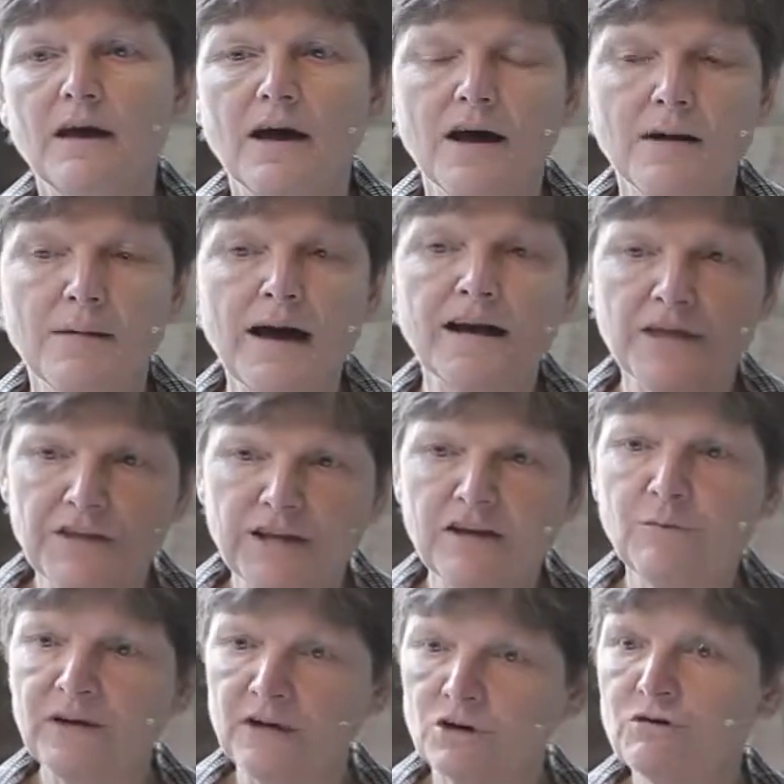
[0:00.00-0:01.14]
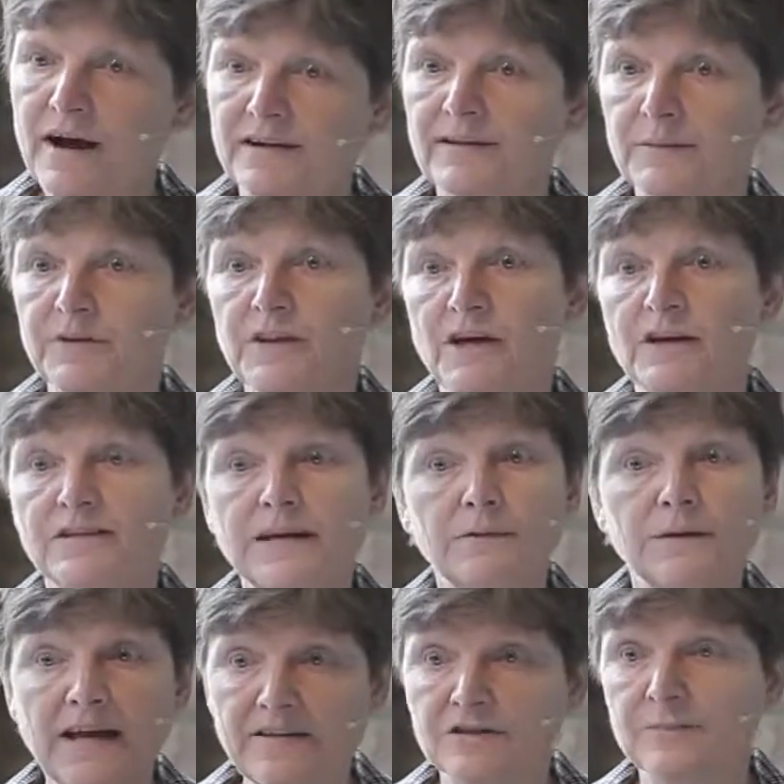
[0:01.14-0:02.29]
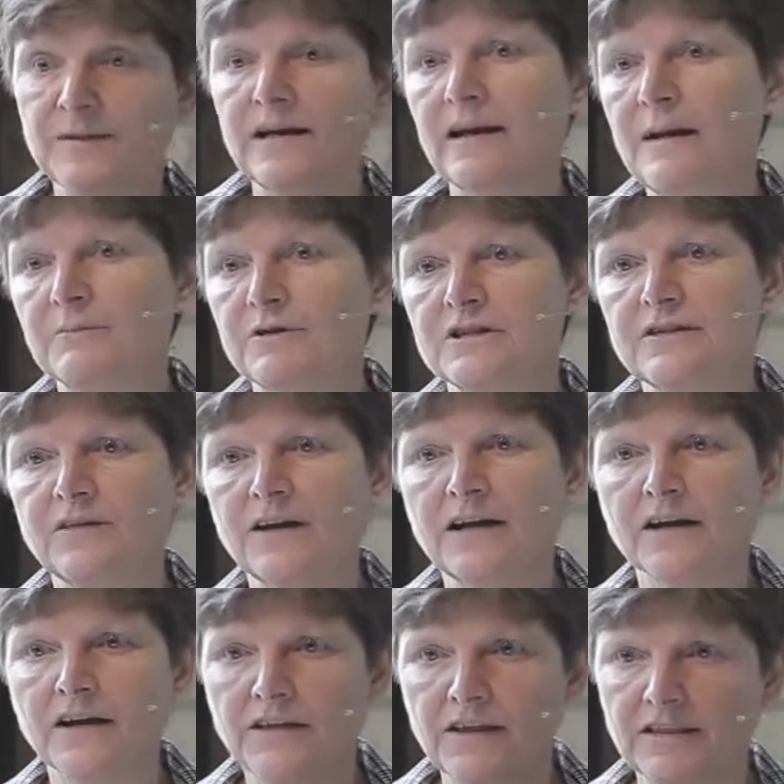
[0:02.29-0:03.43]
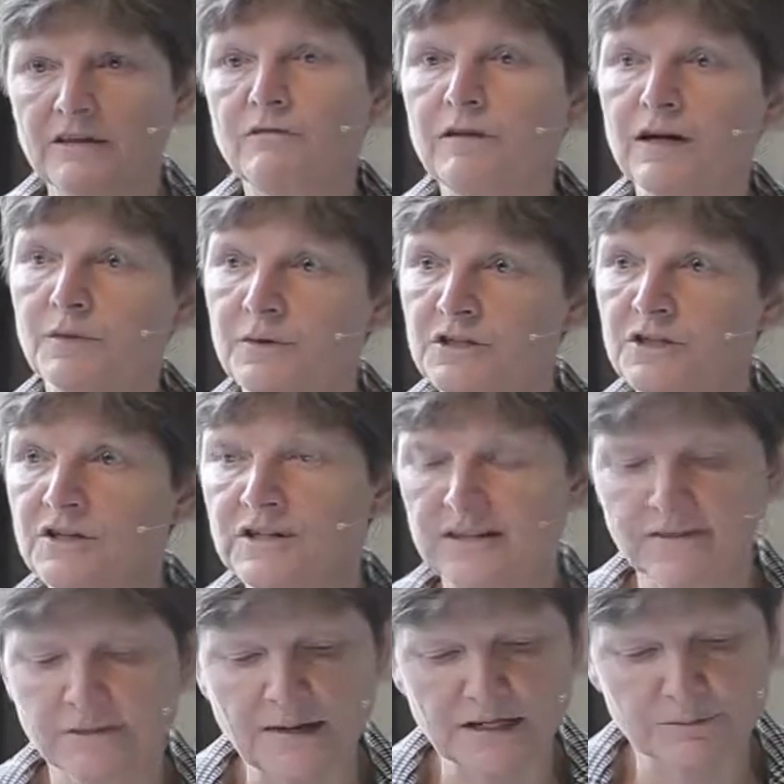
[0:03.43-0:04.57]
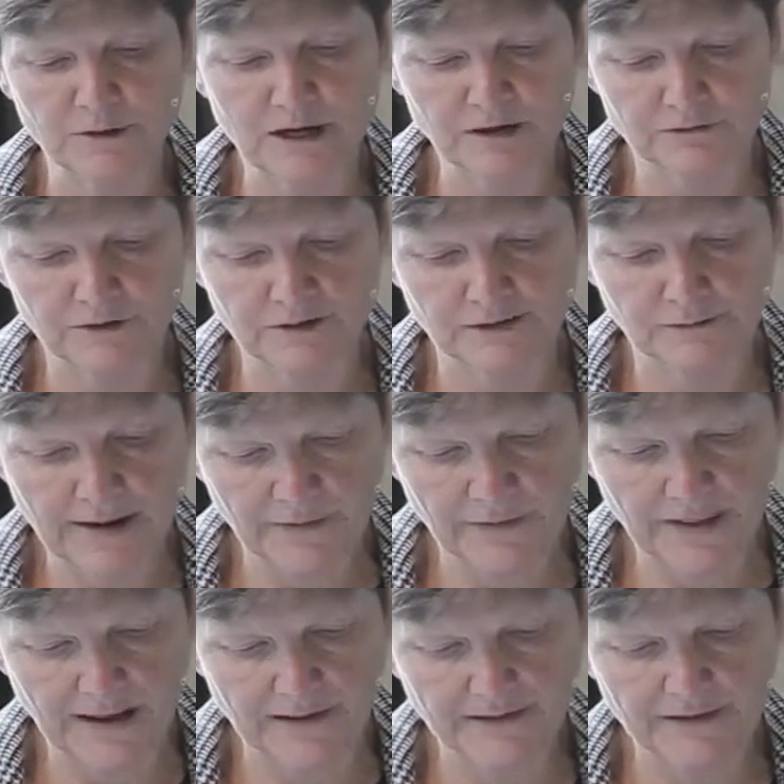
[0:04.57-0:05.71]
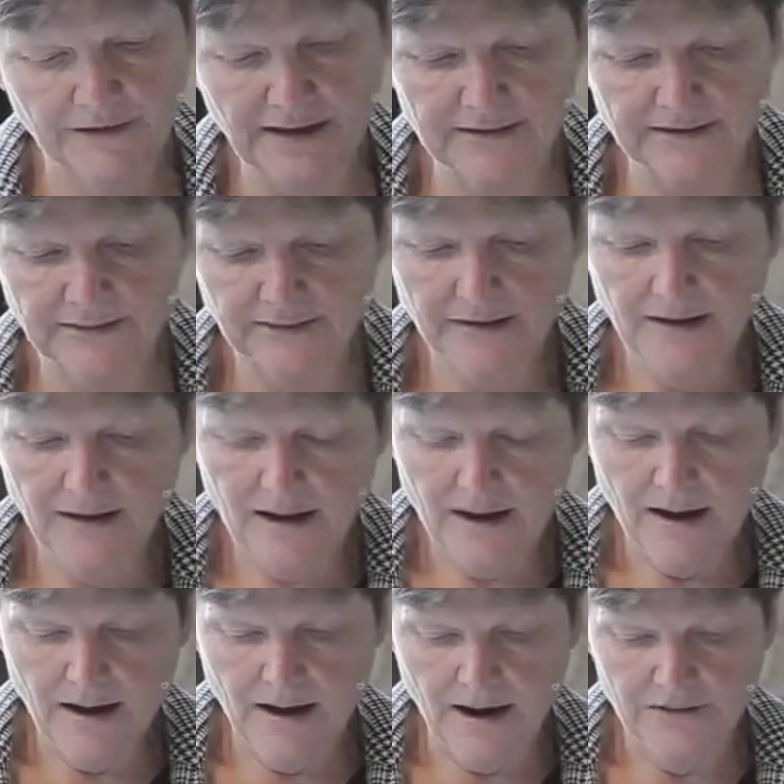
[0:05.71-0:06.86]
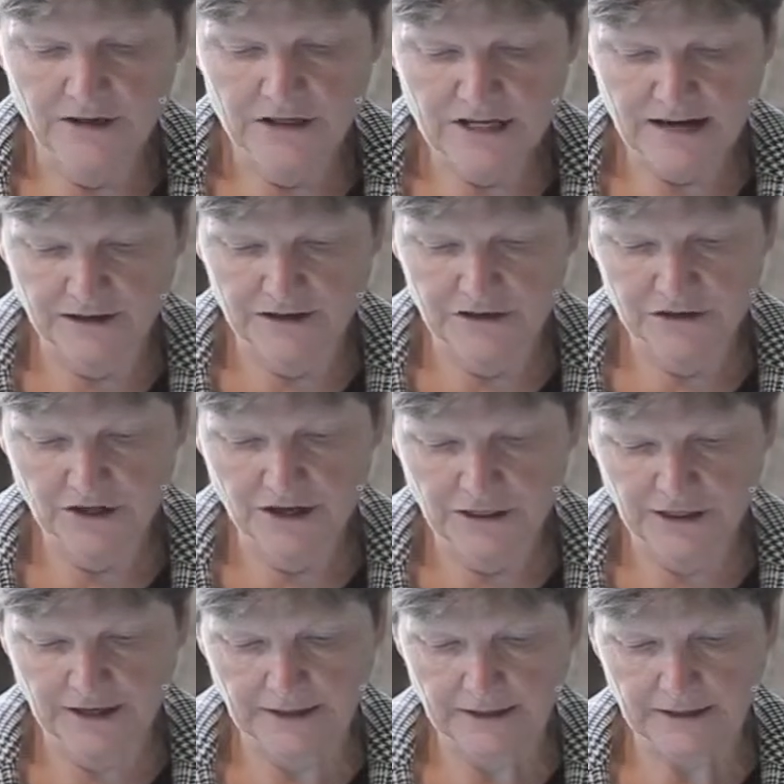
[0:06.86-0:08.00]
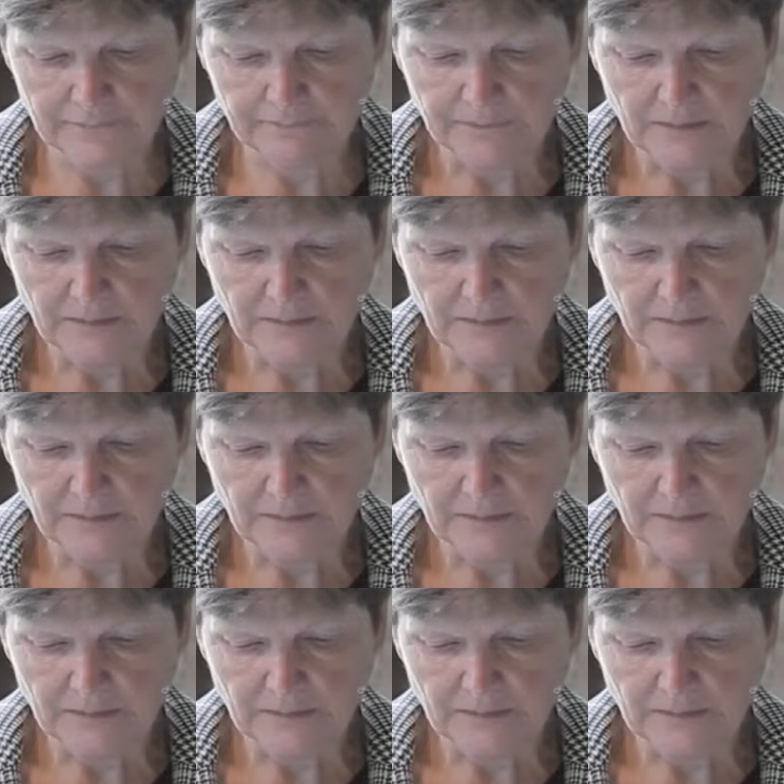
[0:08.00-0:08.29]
And I think if we could crack some of those, that would have to be collaboratively, and I think there are real opportunities for major breakthroughs around that. So that's the challenge, I think.